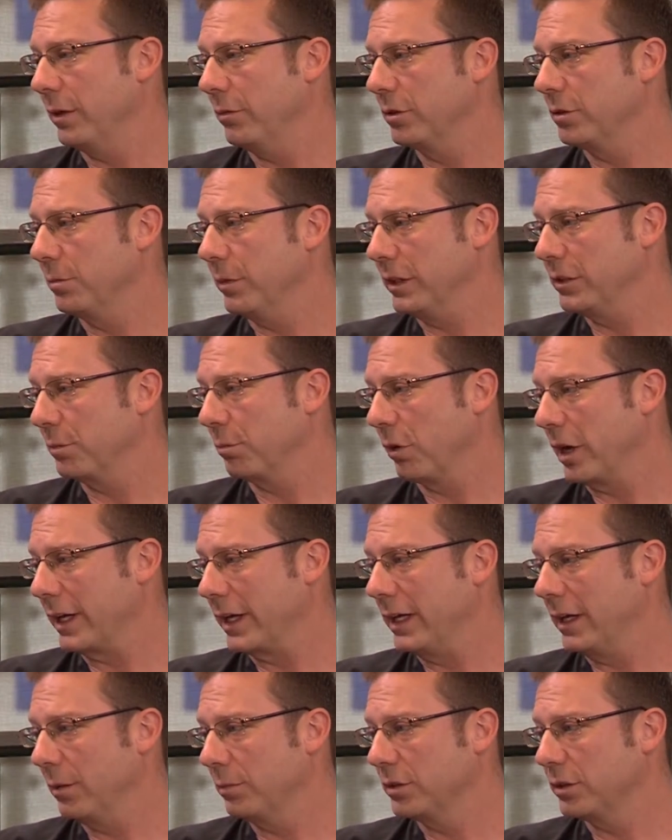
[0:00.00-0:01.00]
which means
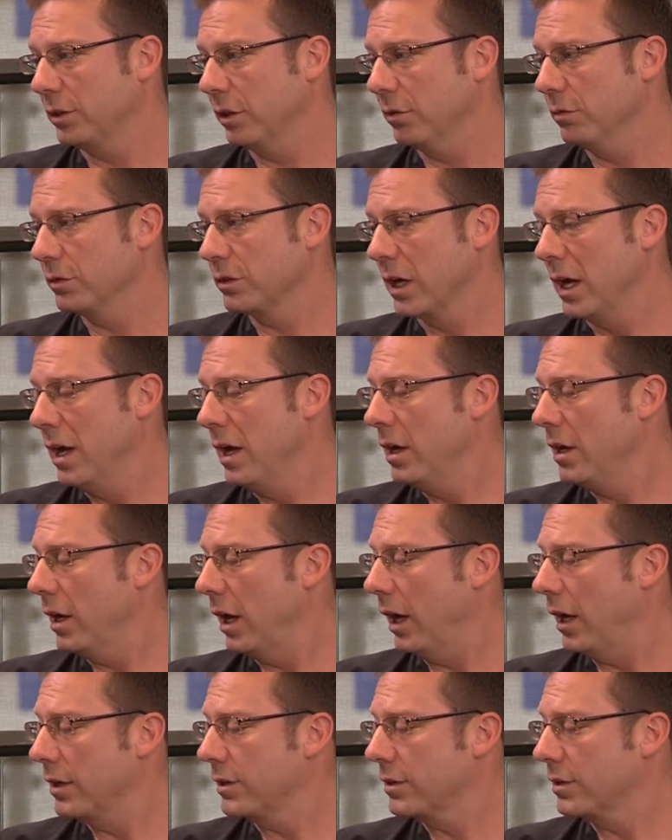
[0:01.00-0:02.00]
breaking up stones.
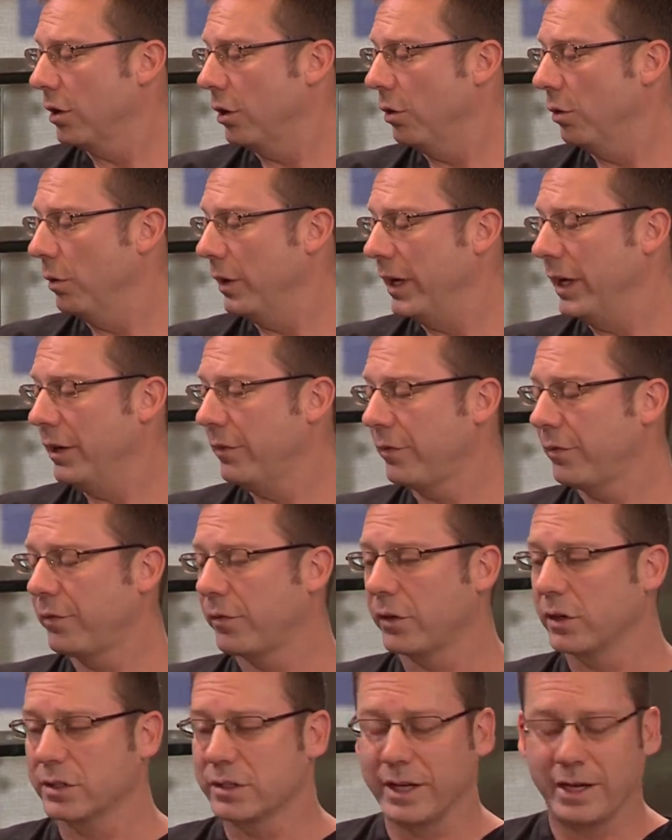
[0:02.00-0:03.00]
So if,
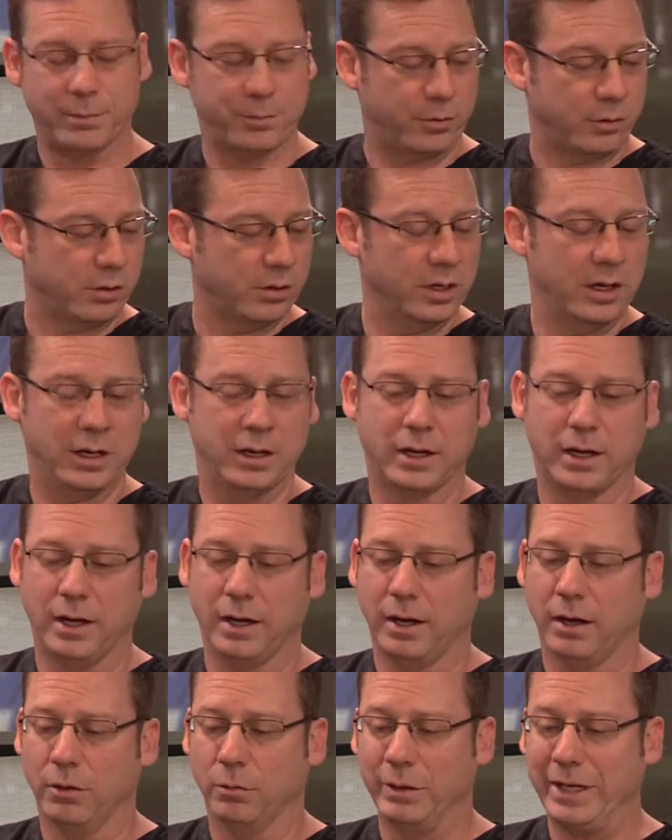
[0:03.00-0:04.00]
for example,
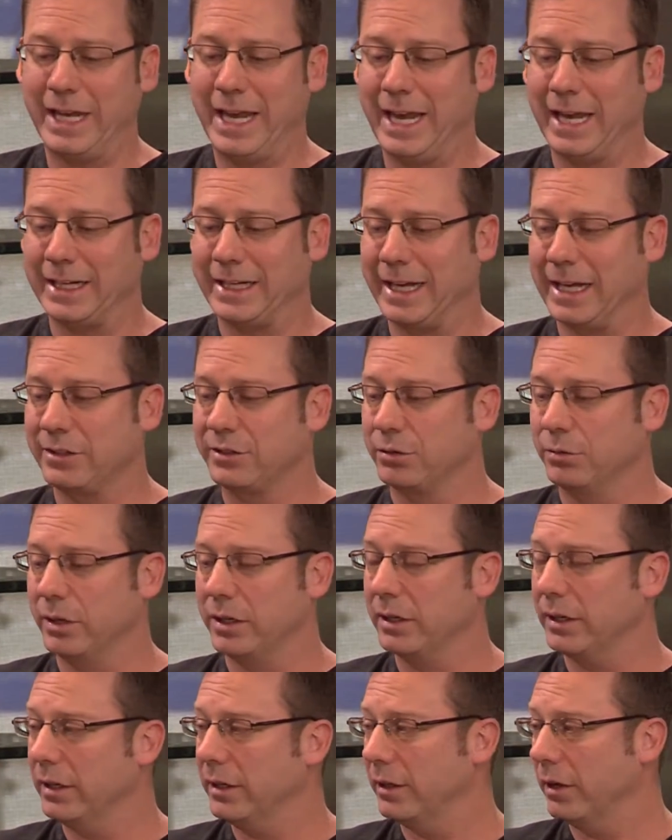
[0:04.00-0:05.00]
we can't get to it
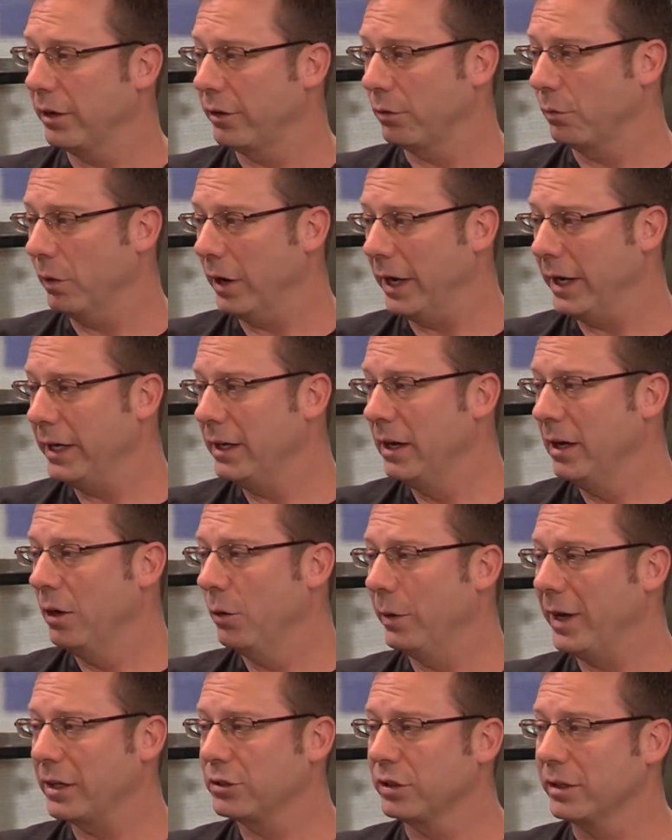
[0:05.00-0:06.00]
in another way,
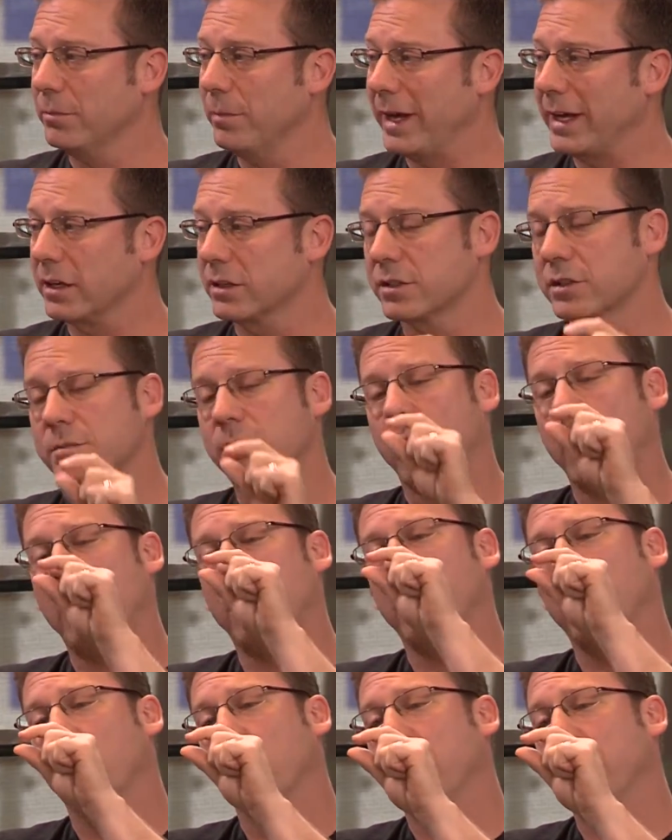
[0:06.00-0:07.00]
we actually make a small
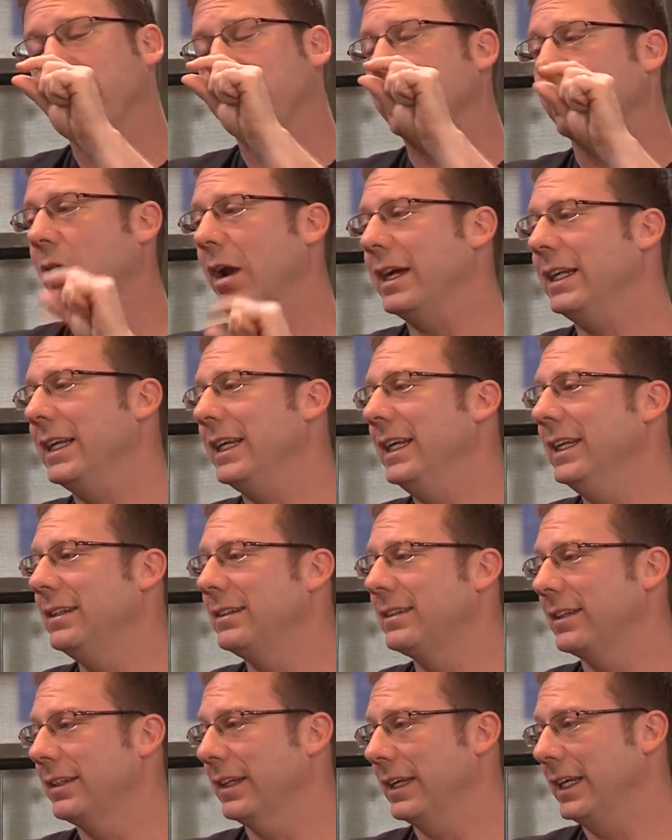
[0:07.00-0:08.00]
opening right
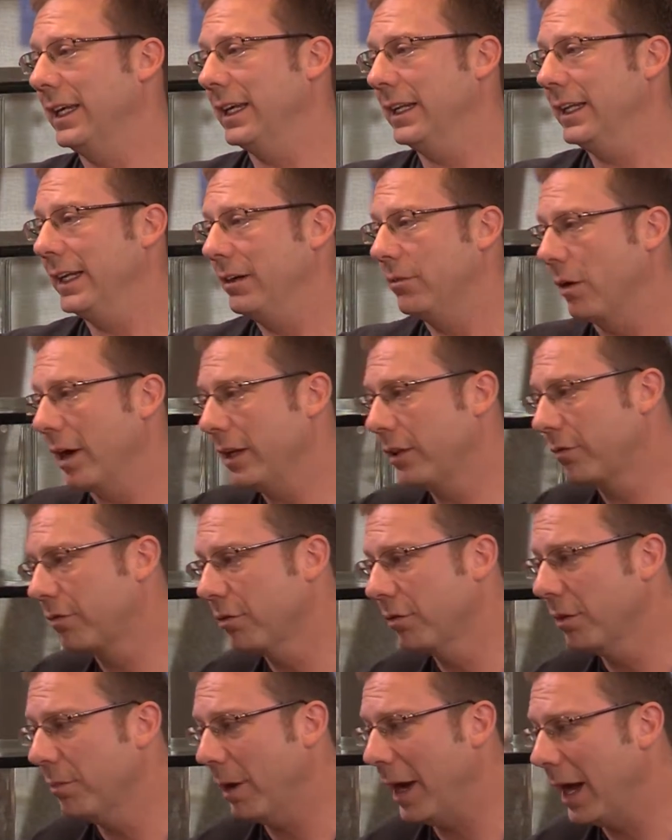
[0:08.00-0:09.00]
into the kidney, right through
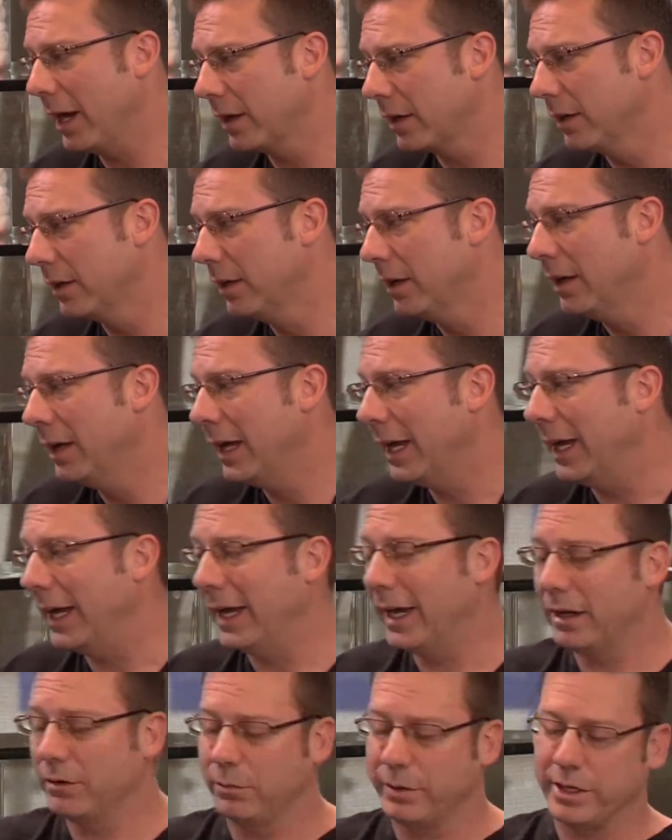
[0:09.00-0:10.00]
the back,
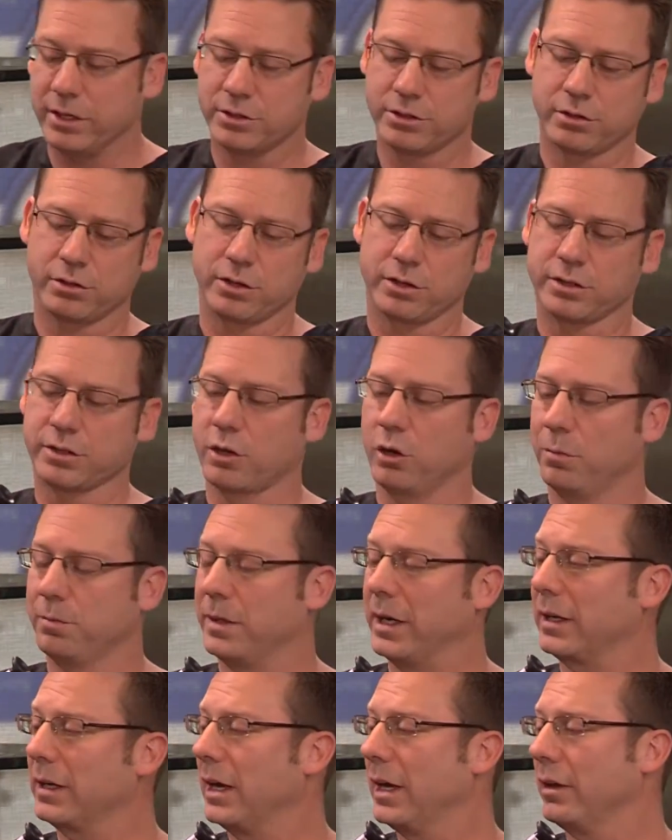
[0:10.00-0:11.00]
and we insert a scope
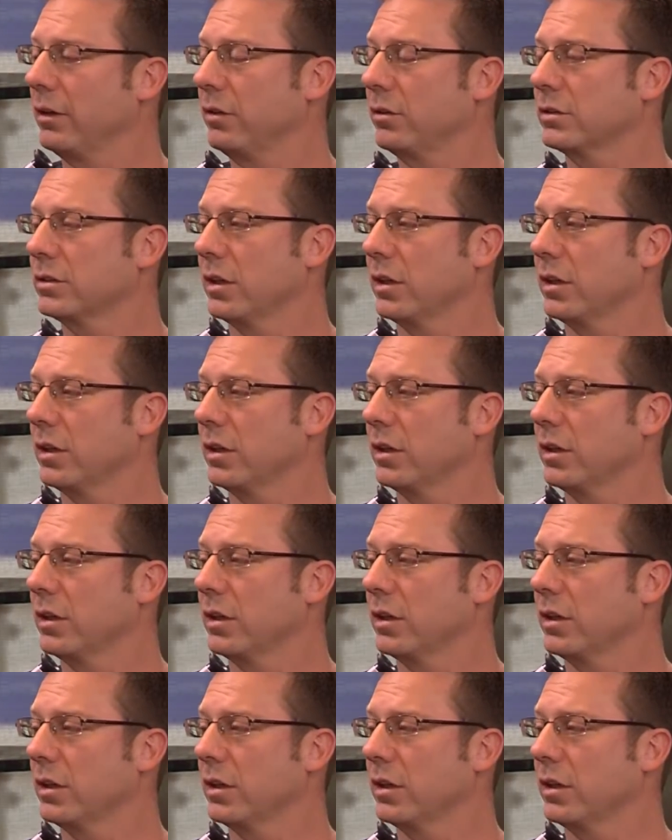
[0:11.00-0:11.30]
that kind of looks